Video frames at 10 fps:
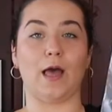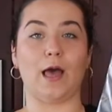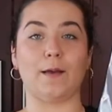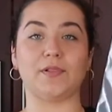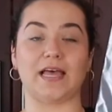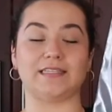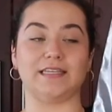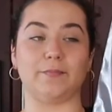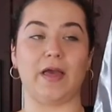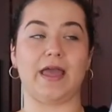a
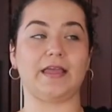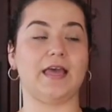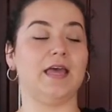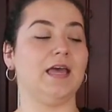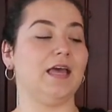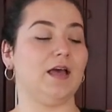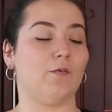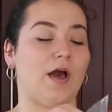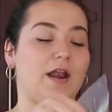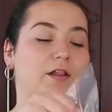plastic bag.
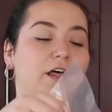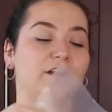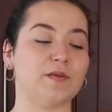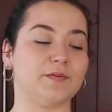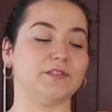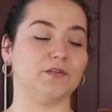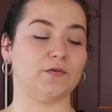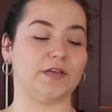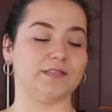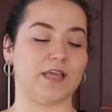What a lot of people
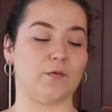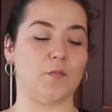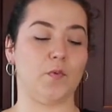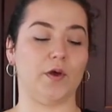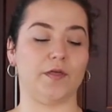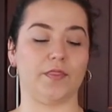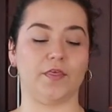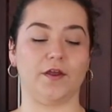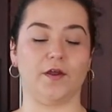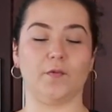do is they will put
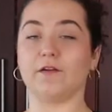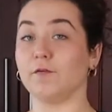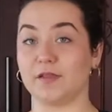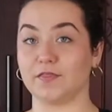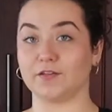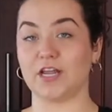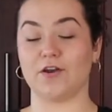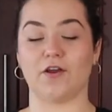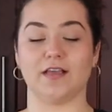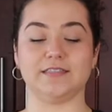their whatever meat they're
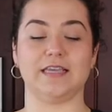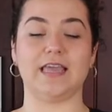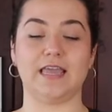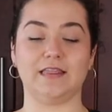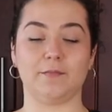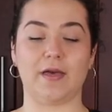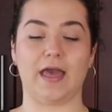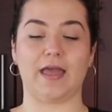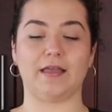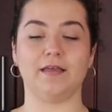tenderizing in the
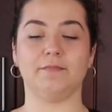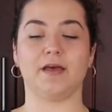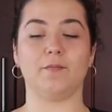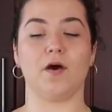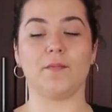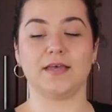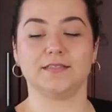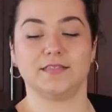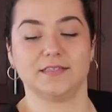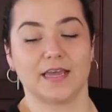bag. My mom
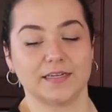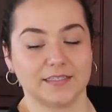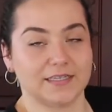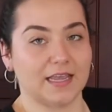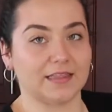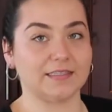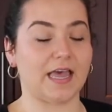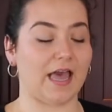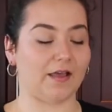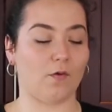has decided to take this
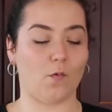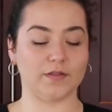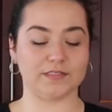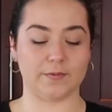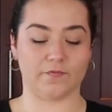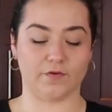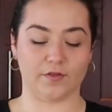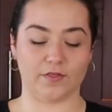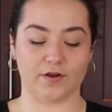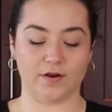hack one step
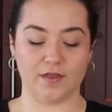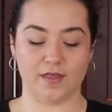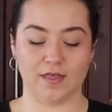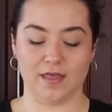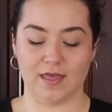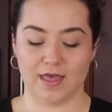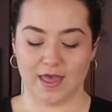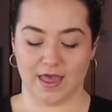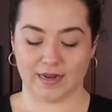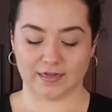further
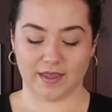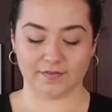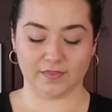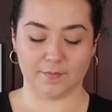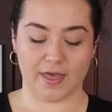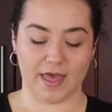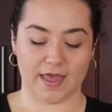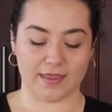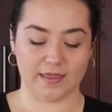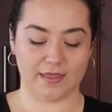and cut the
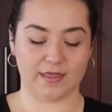bag